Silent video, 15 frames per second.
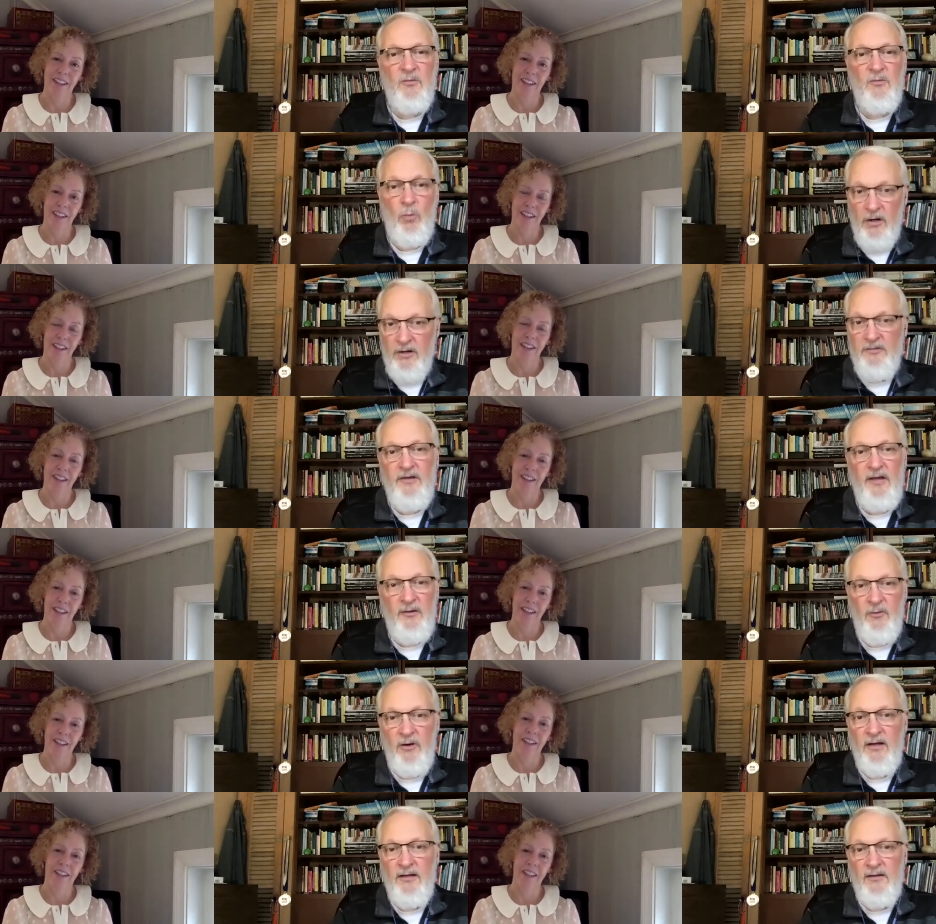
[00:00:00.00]
Speaker 1: works that
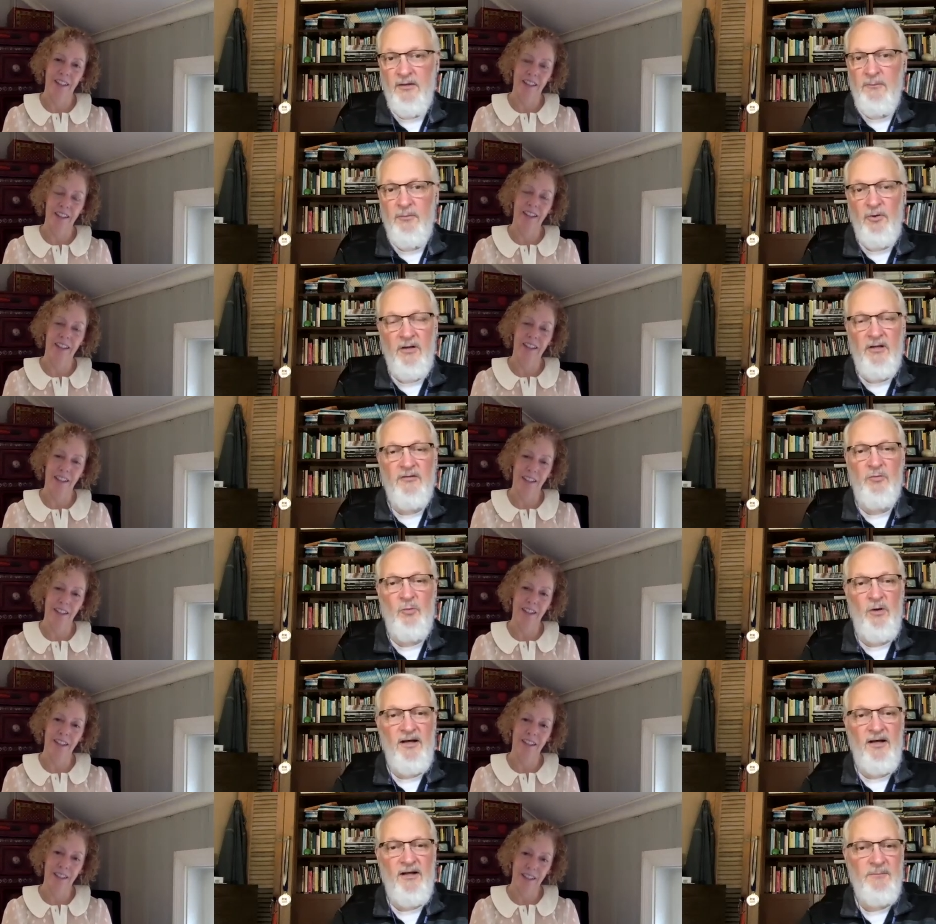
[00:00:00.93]
way in the book as
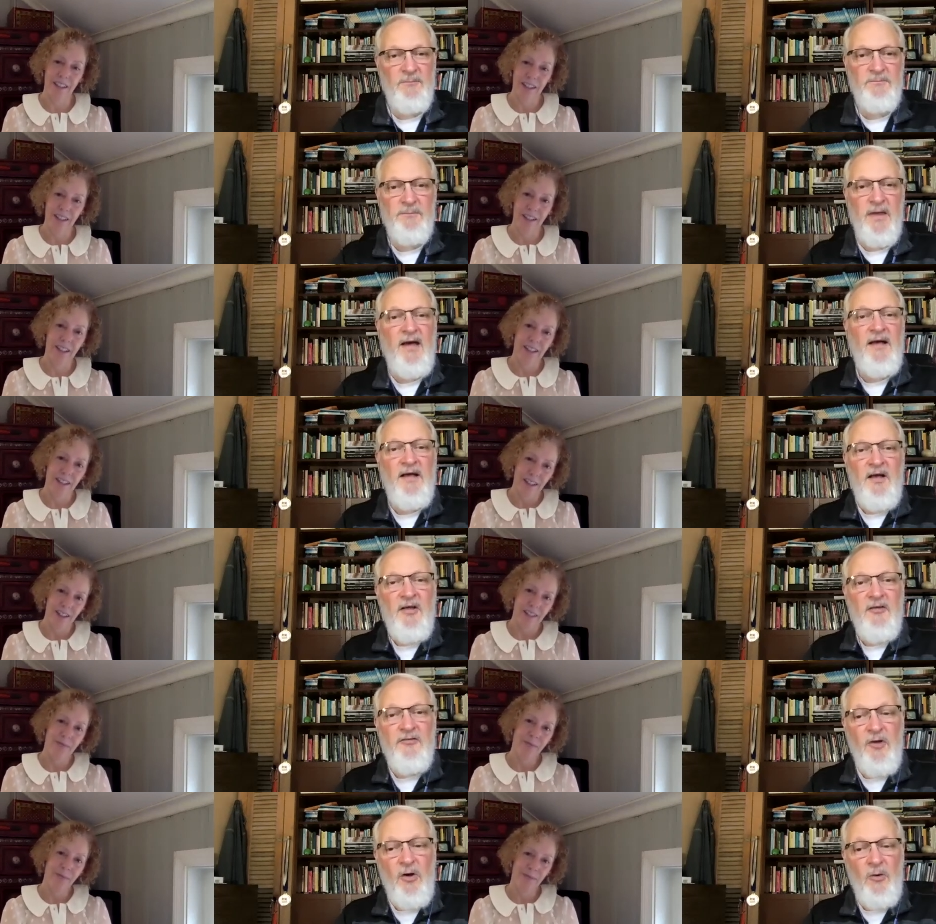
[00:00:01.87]
well
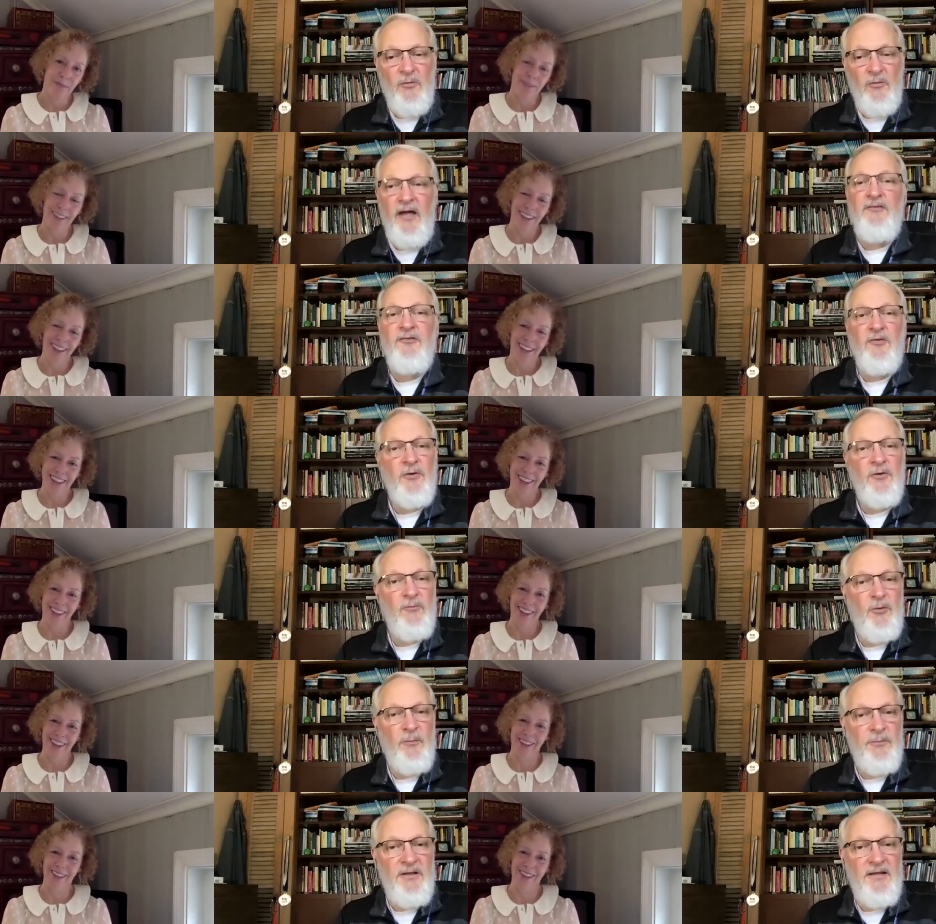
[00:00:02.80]
so that story
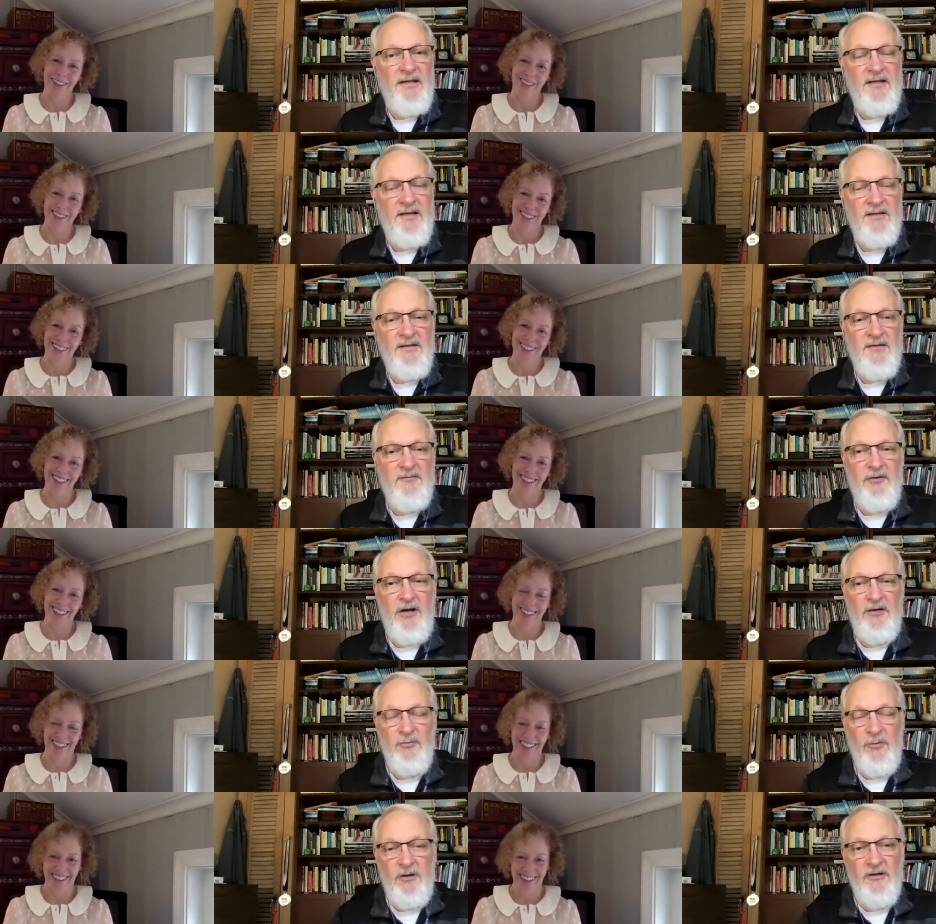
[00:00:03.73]
will be in
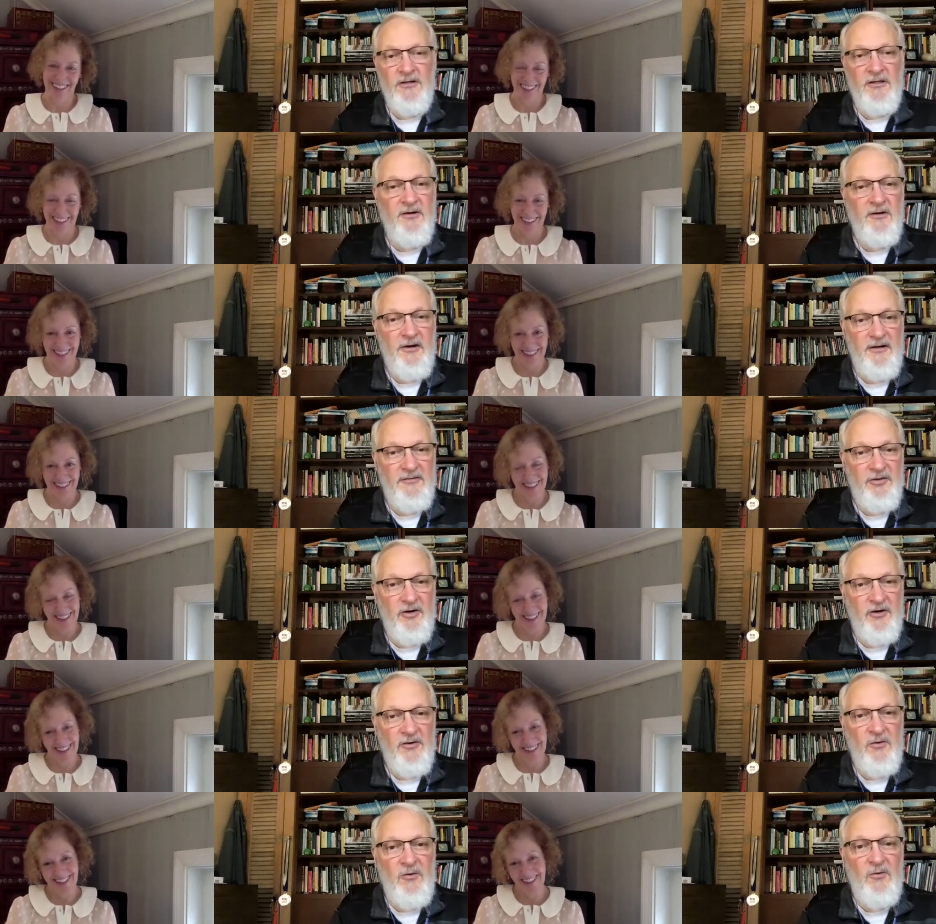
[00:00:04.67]
freshwater literary
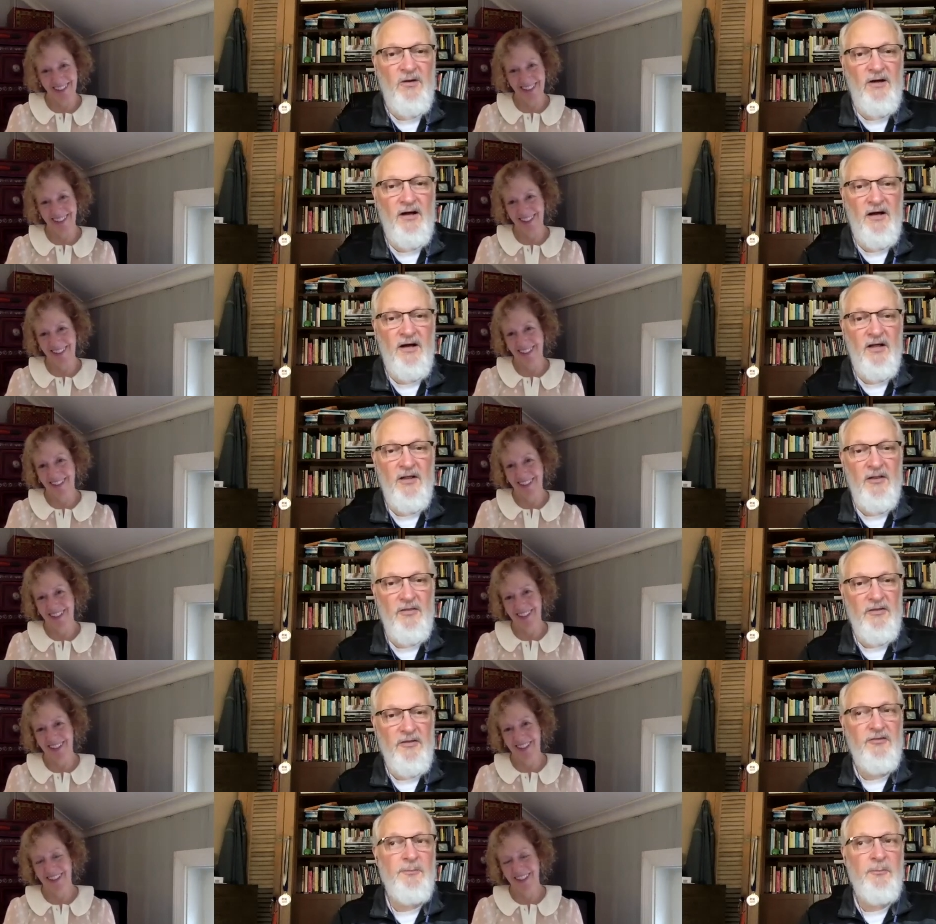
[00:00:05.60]
journal uh,
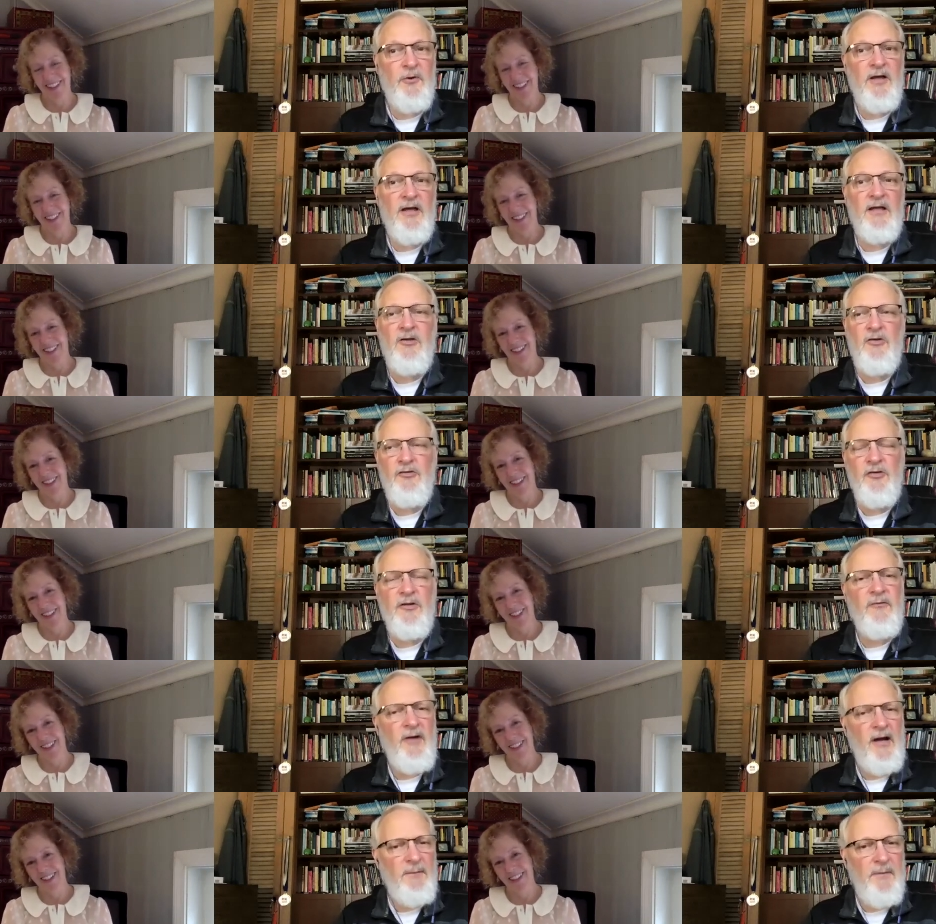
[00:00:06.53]
this spring usually
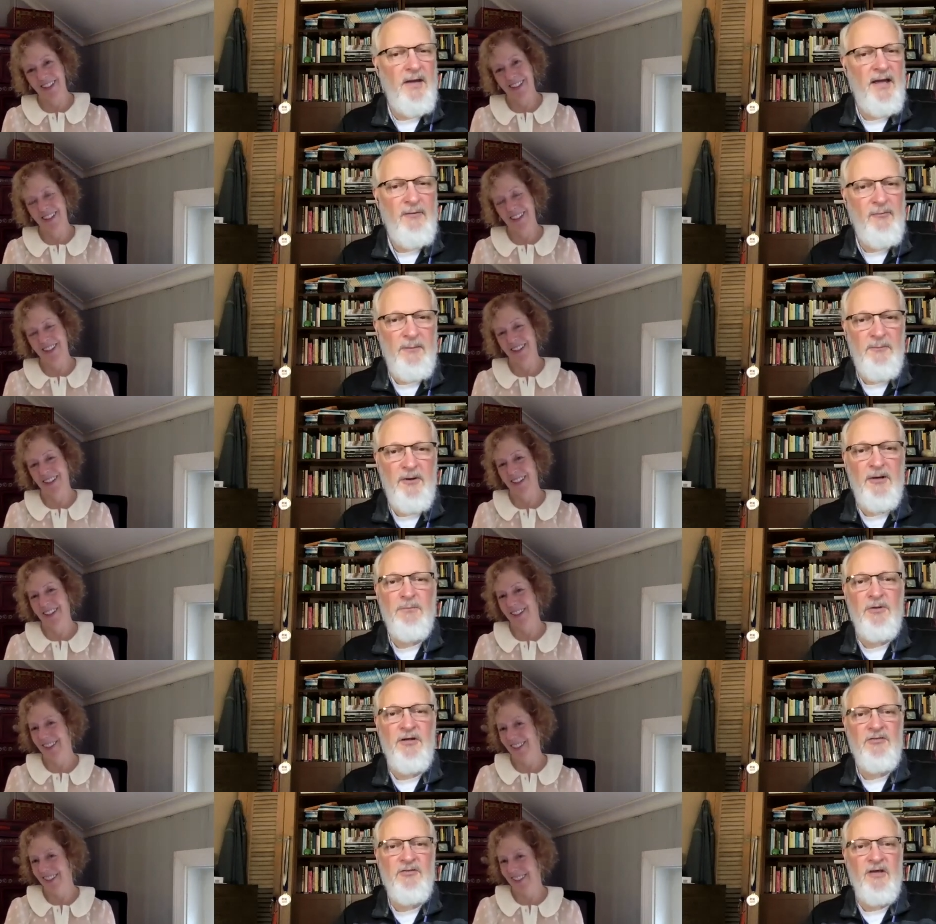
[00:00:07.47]
around may we
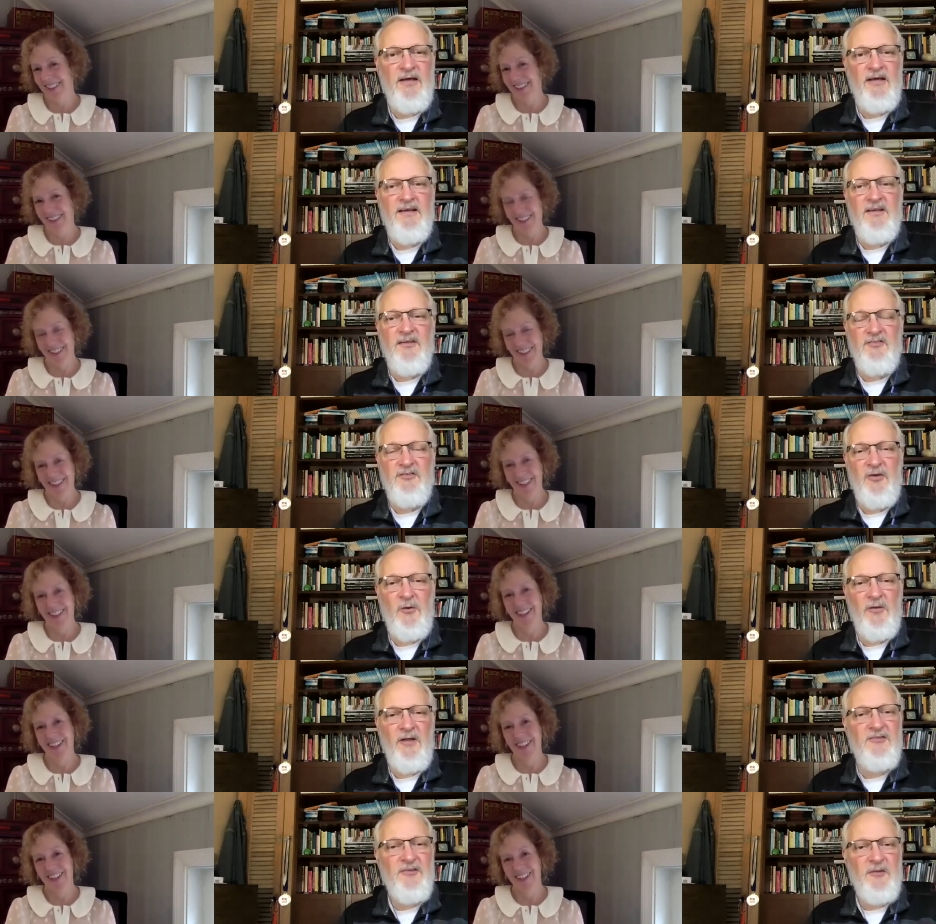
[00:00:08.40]
publish so
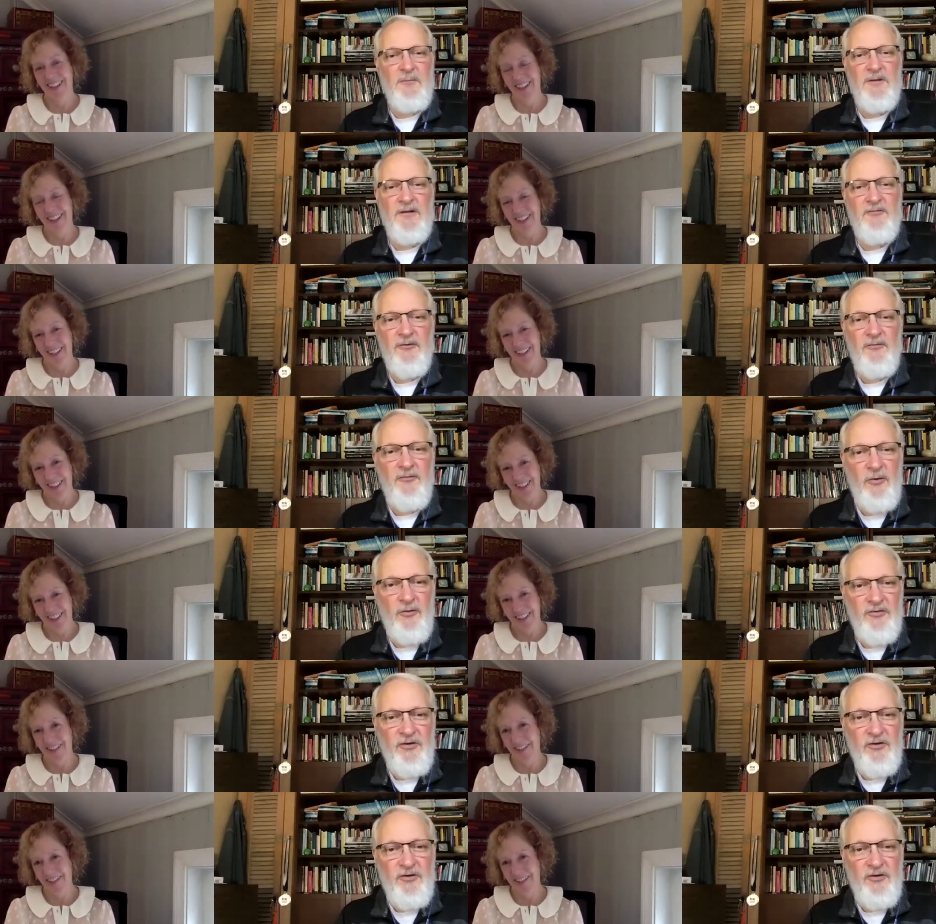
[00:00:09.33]
that's something for folks to